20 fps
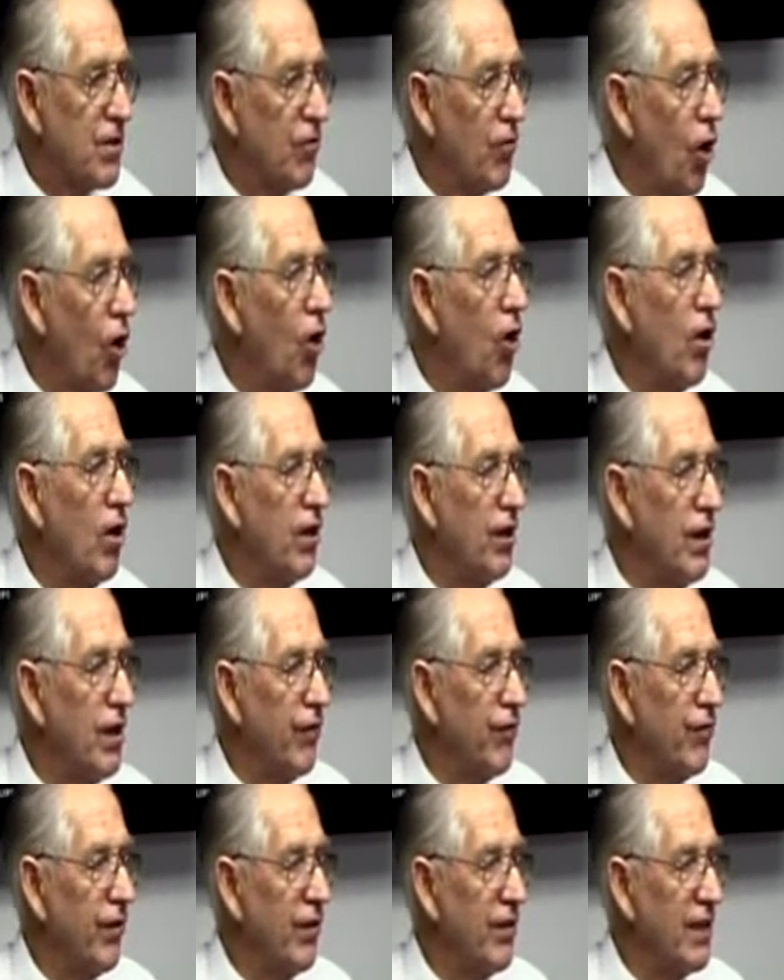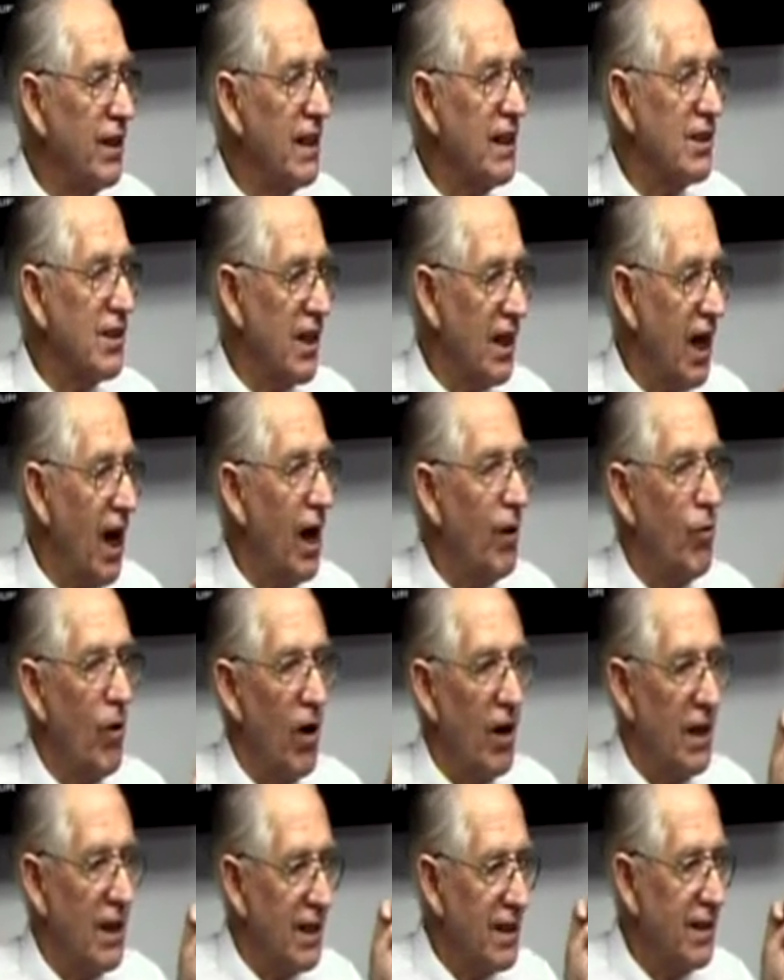of all the different things that I
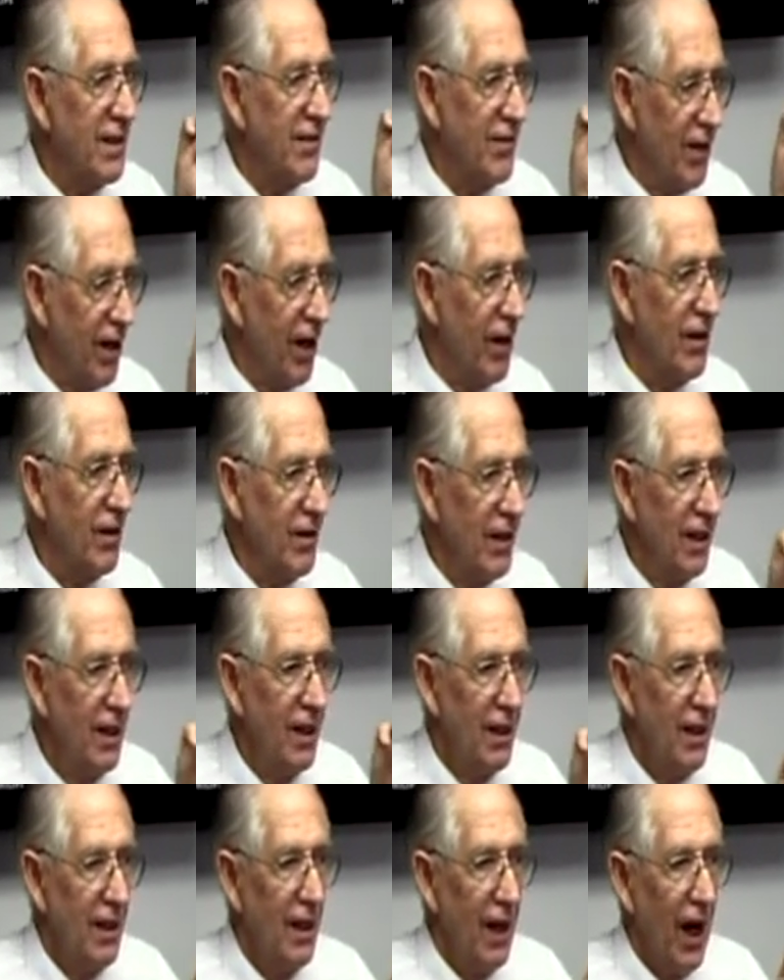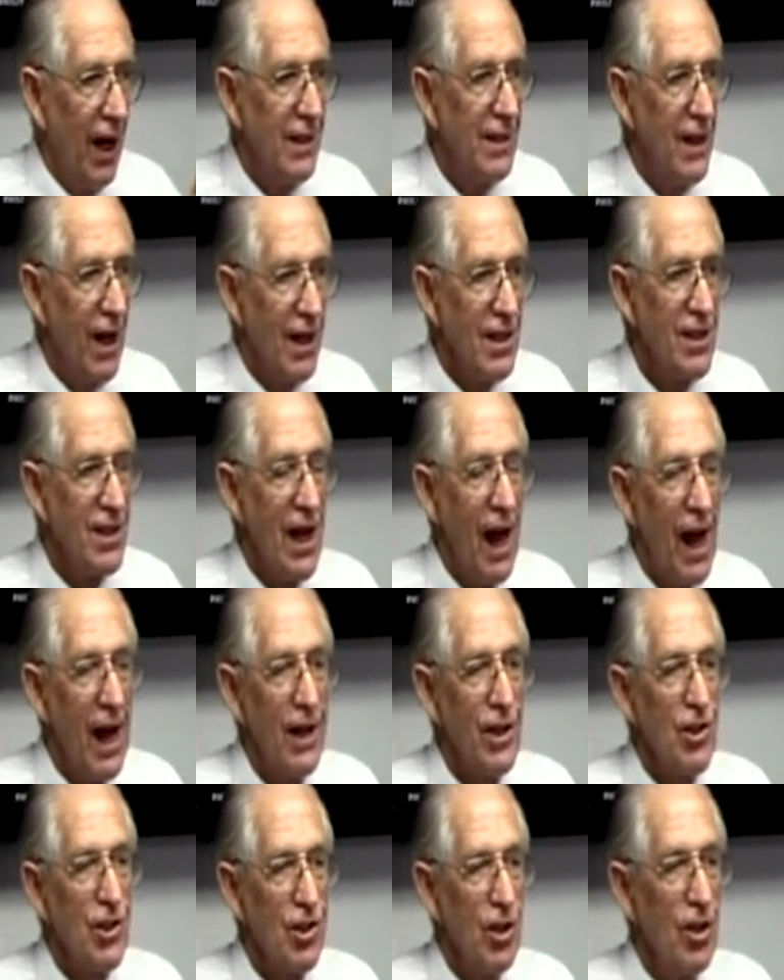want to, I start
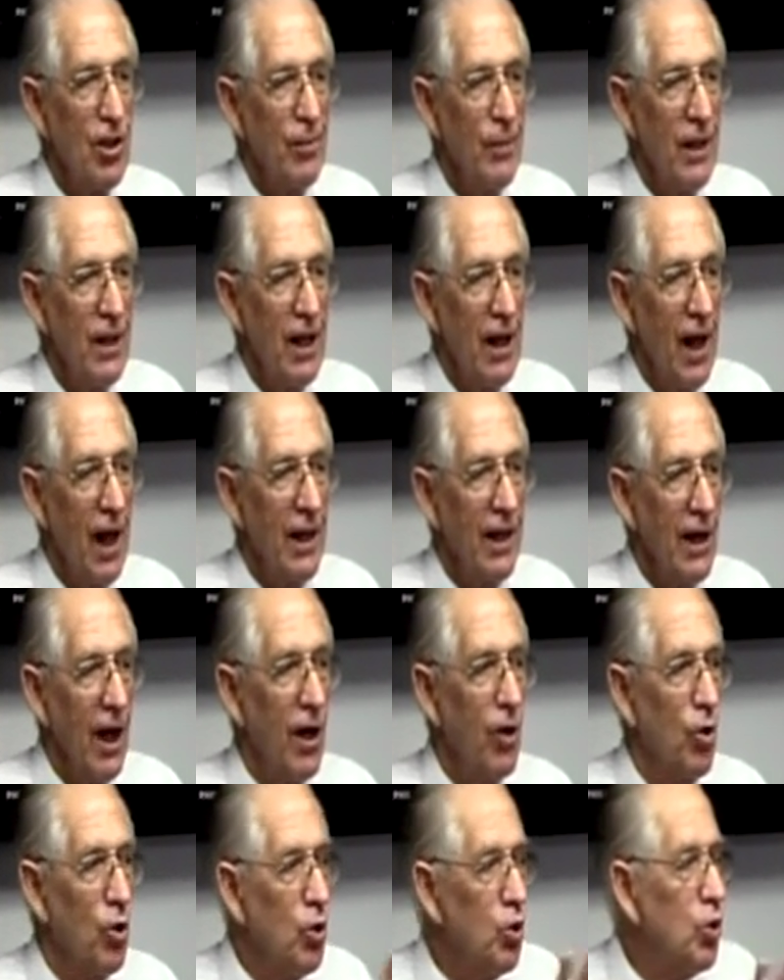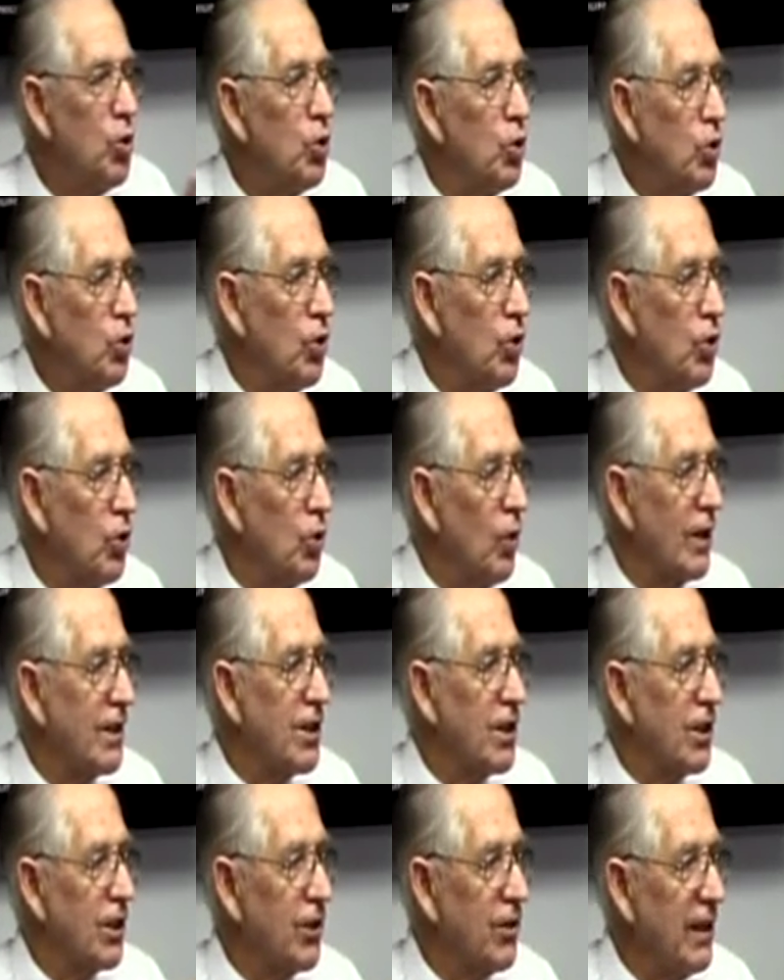a sermon and I go,
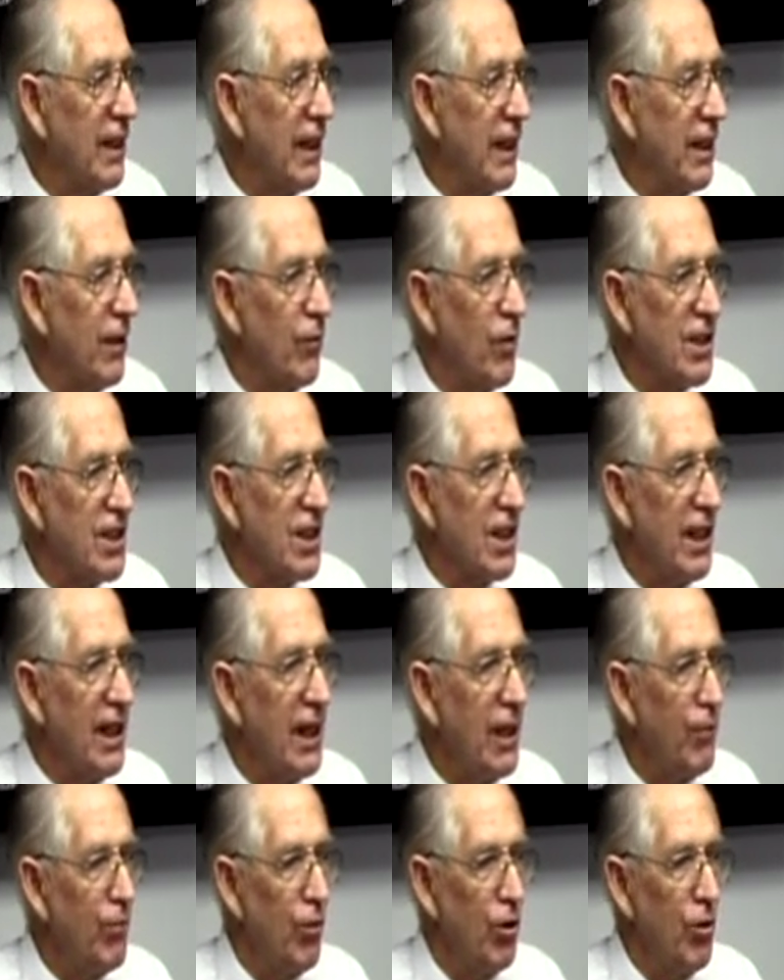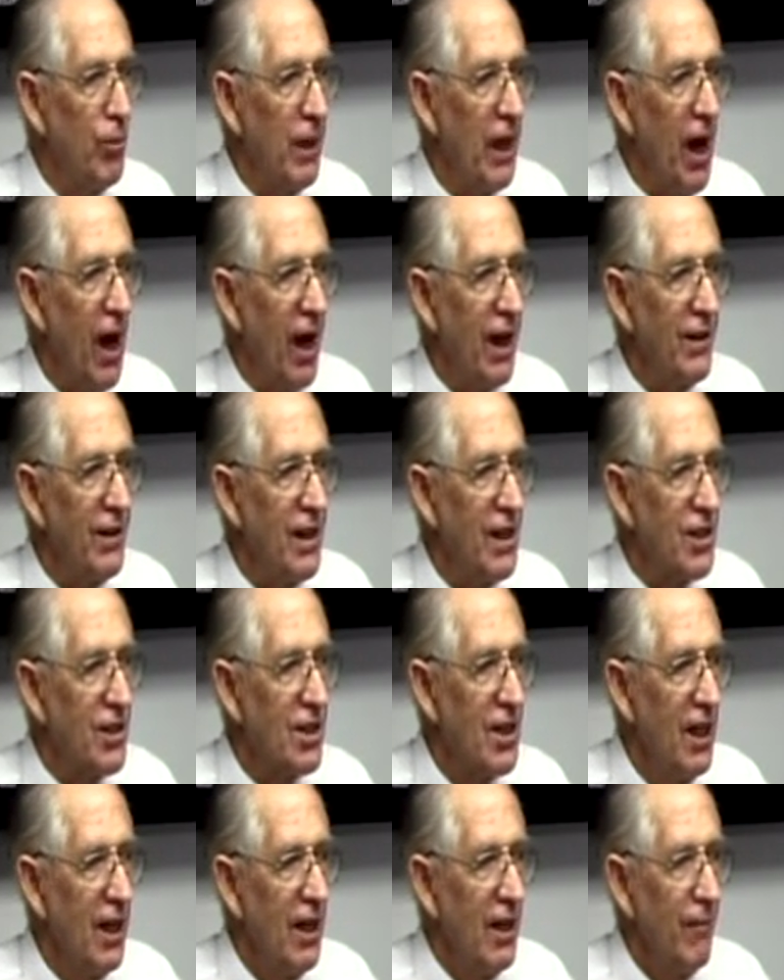what's the Greek and what's the Hebrew behind this?